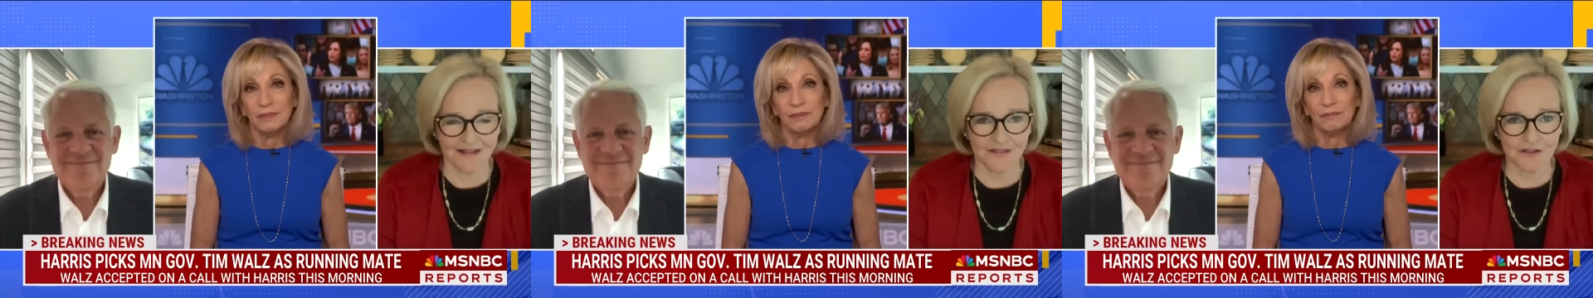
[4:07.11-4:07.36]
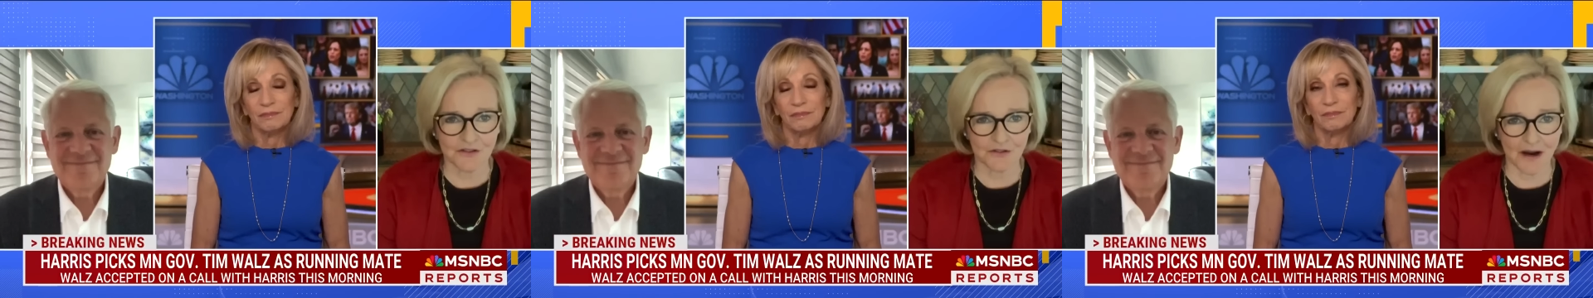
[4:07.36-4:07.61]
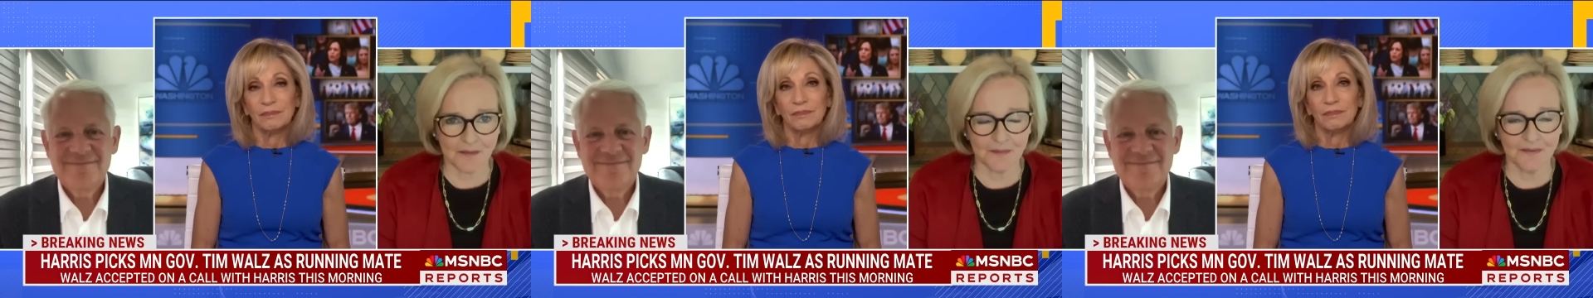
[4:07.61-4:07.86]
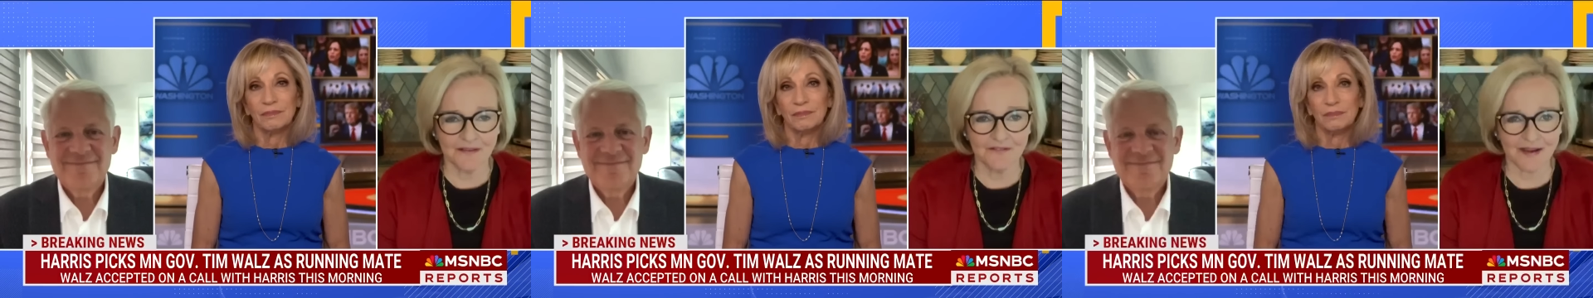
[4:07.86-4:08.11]
Speaker 1: the Trump
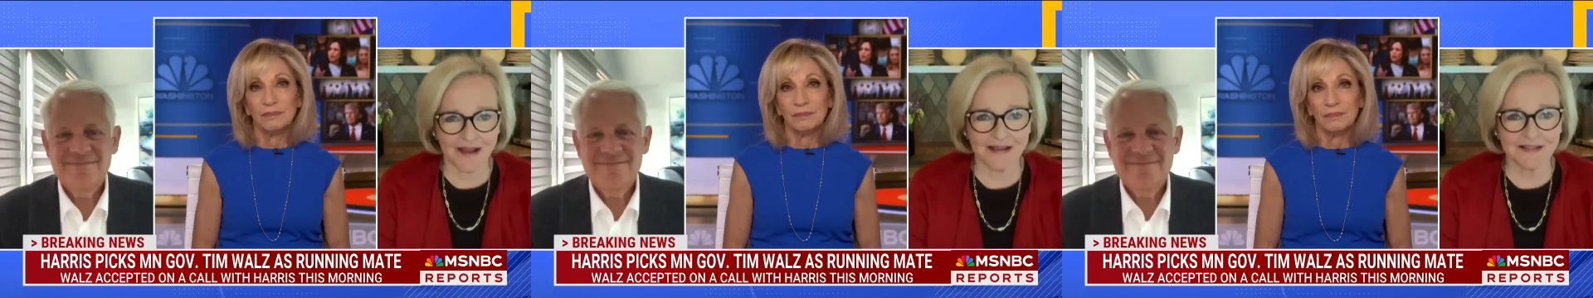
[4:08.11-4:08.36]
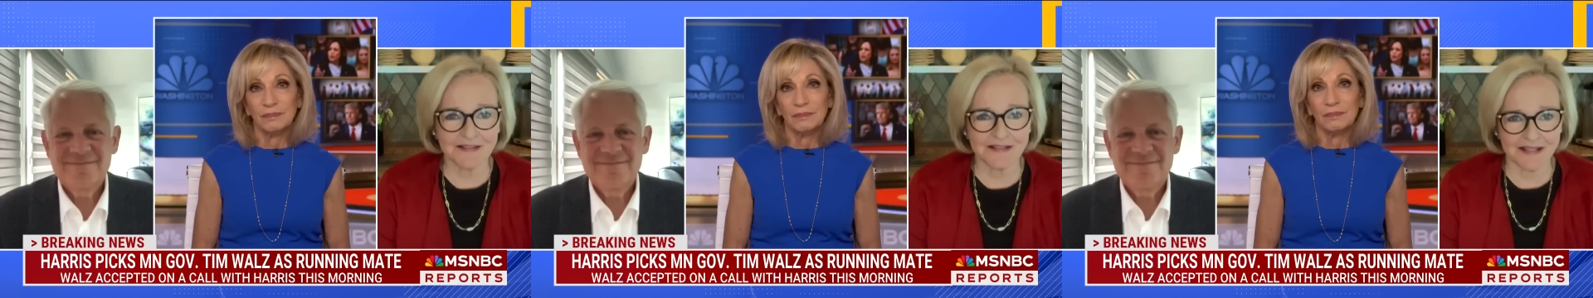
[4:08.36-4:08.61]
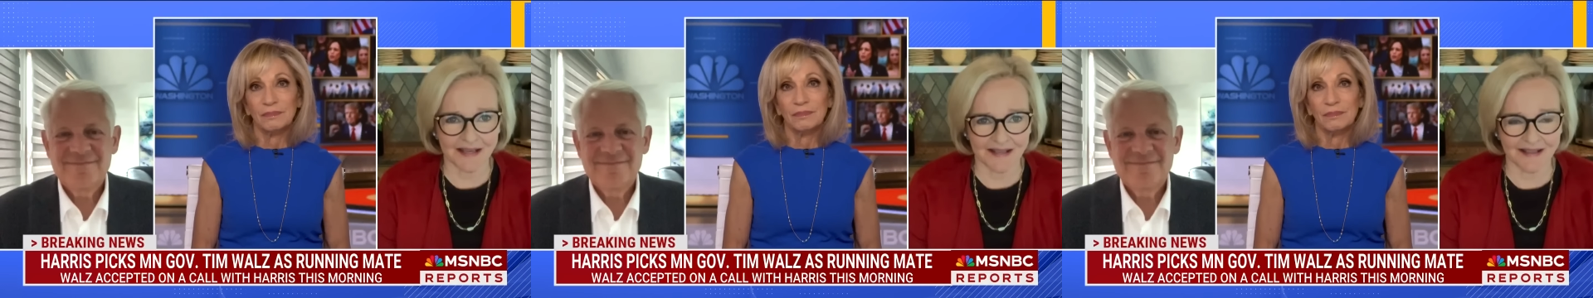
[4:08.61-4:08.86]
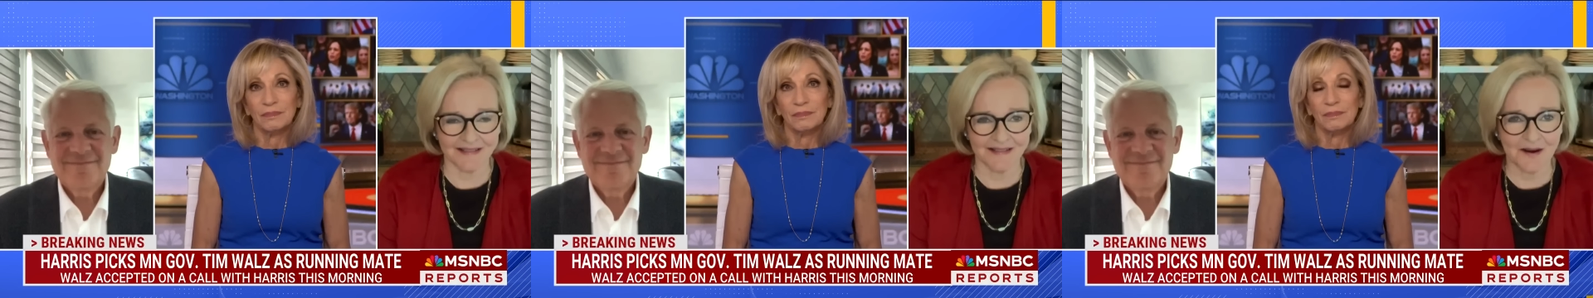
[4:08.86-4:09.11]
Vance
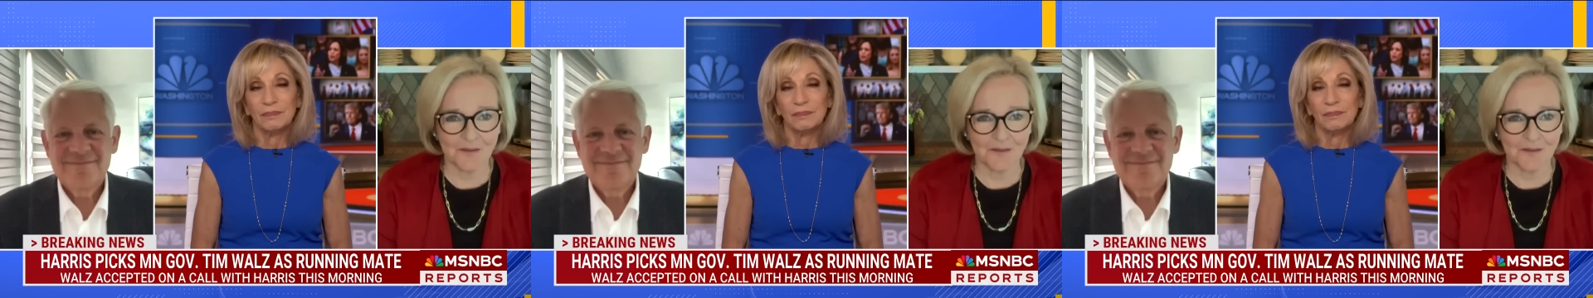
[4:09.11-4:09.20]
ticket